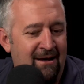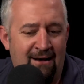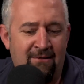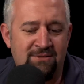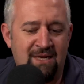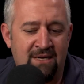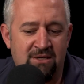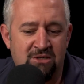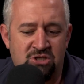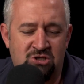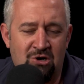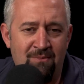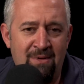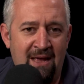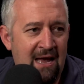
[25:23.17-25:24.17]
I was like,
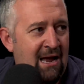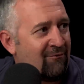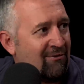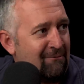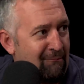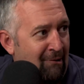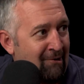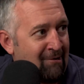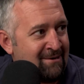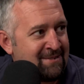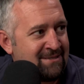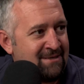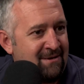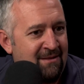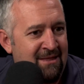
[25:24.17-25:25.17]
show me every
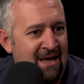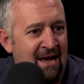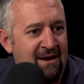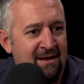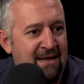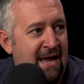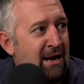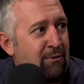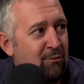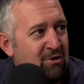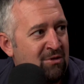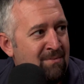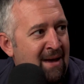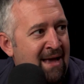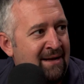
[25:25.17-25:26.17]
part that
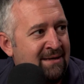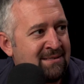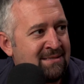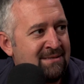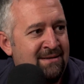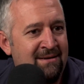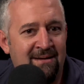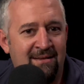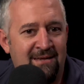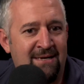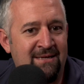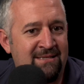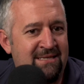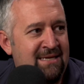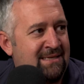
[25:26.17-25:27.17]
Kenworth makes
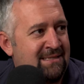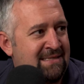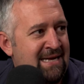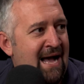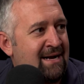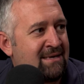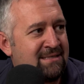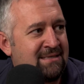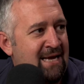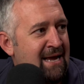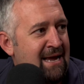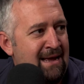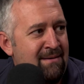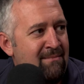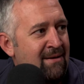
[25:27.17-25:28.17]
that is the exact
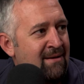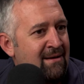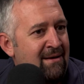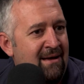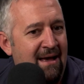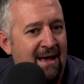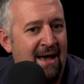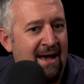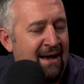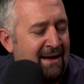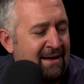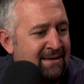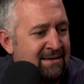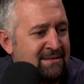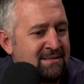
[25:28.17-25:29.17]
same
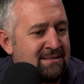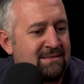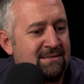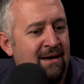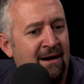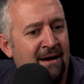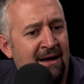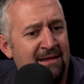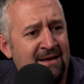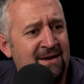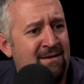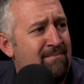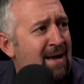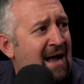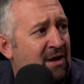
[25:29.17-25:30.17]
as, I think I
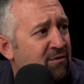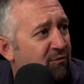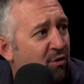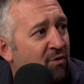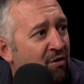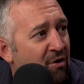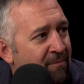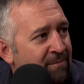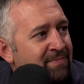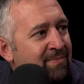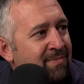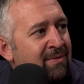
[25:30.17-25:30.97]
did Mack and Volvo.